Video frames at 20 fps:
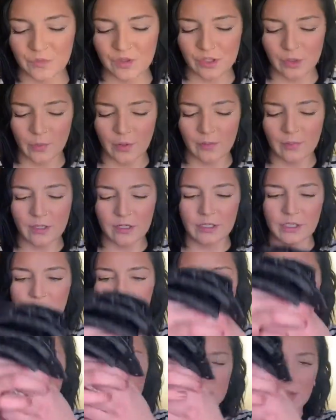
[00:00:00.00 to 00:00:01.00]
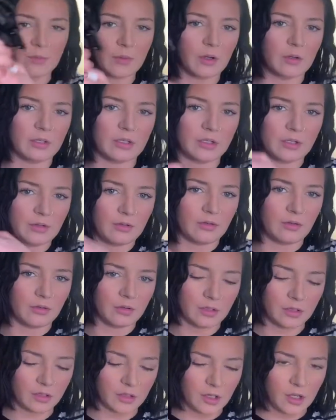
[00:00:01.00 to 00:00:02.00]
So what I'm going to do is I'm going
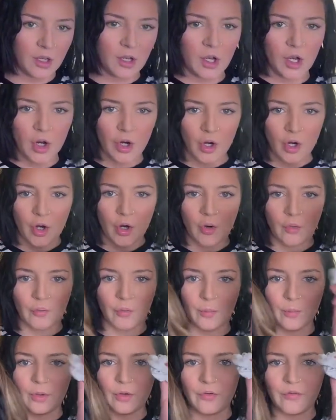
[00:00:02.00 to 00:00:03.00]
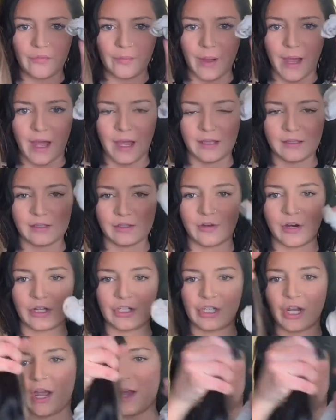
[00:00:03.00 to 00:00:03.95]
to remove my scrunchie.